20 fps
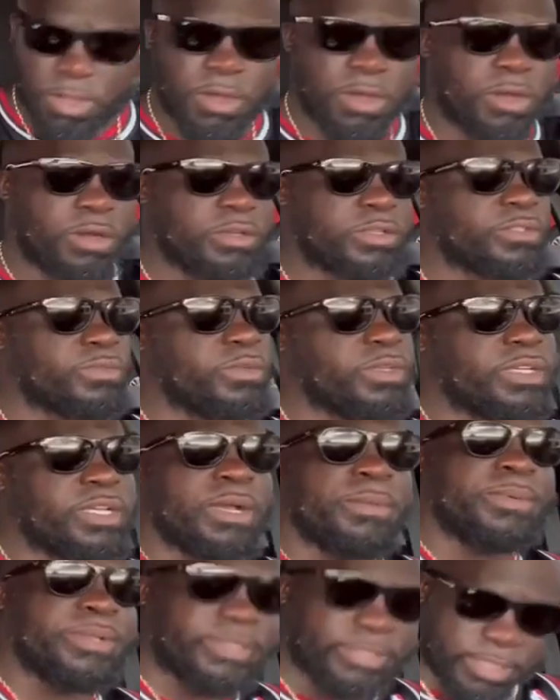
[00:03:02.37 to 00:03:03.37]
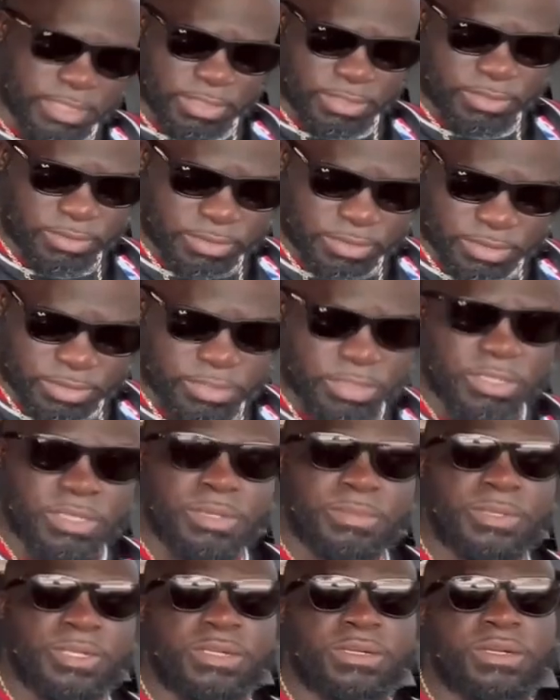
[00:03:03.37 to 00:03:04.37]
All this week I've been telling you and this girl
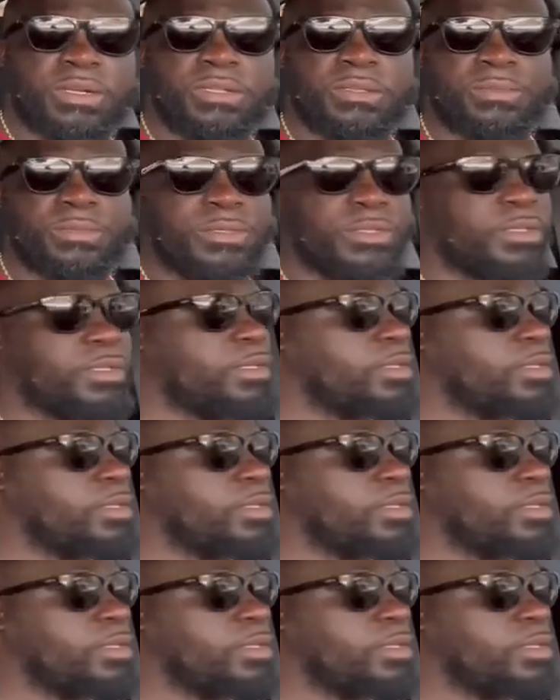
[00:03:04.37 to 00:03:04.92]
been calling me.